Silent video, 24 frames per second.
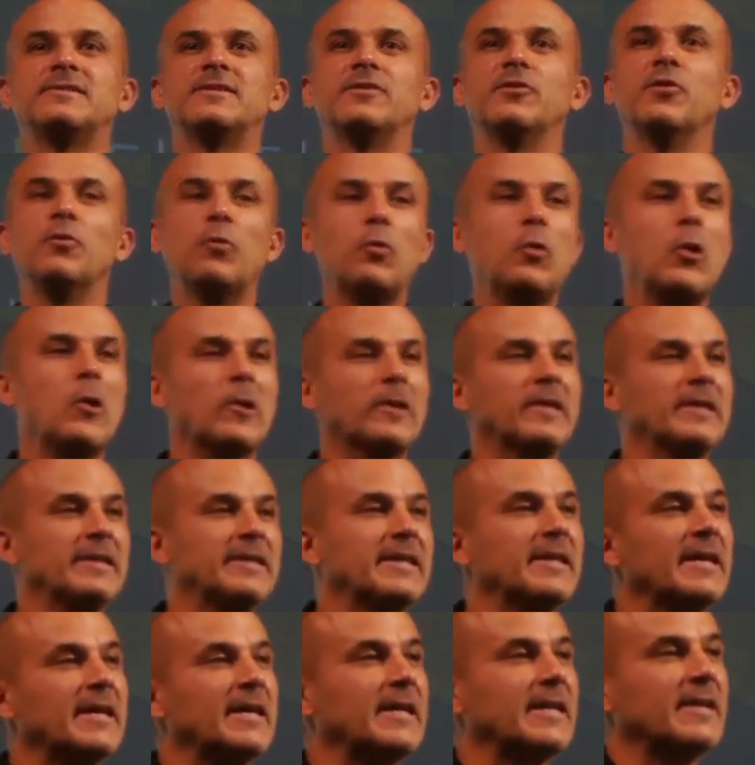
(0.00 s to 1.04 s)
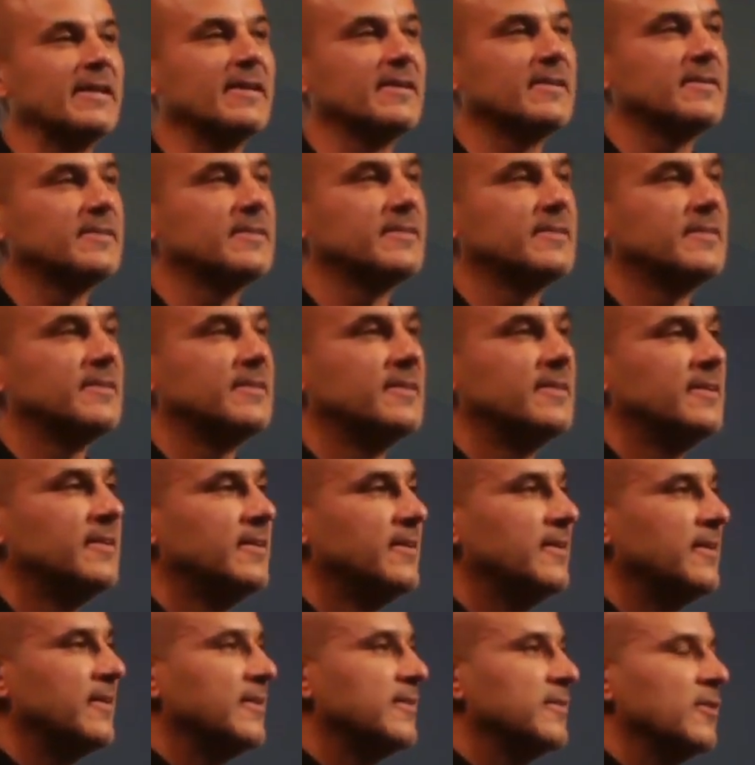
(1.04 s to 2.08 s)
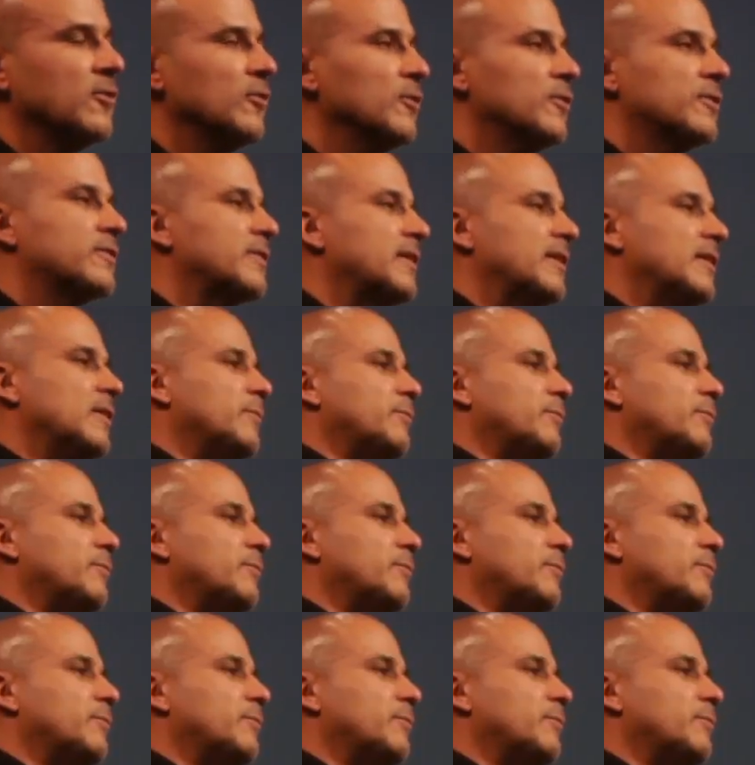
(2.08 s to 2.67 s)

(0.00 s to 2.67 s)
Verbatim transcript: The walking dead. Don't look that